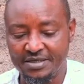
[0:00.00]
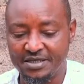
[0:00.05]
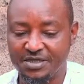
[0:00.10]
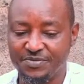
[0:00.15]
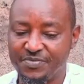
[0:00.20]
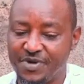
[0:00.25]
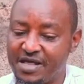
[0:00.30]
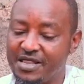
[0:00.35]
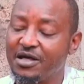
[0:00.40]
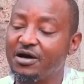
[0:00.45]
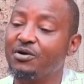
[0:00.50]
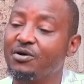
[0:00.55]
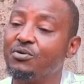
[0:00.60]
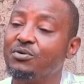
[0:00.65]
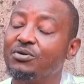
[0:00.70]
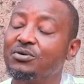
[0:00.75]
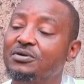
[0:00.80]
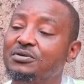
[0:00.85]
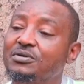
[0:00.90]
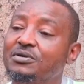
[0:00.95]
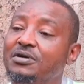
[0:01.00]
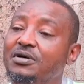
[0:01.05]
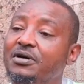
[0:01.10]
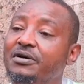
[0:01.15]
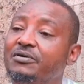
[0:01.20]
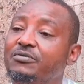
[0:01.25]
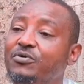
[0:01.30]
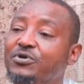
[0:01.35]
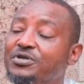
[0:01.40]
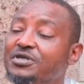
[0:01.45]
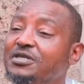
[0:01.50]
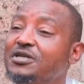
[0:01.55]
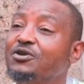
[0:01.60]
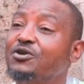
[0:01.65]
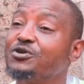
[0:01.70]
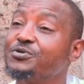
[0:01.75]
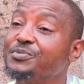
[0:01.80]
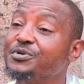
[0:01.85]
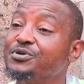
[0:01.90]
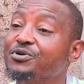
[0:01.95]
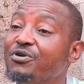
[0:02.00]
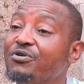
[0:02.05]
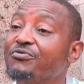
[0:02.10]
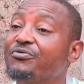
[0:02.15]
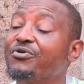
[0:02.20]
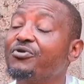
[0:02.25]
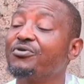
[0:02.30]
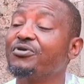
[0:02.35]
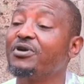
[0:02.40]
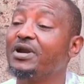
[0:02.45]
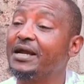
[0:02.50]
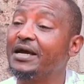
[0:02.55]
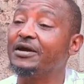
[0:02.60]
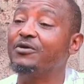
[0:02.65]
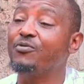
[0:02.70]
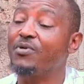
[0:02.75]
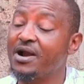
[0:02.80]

His mother was in hospital for like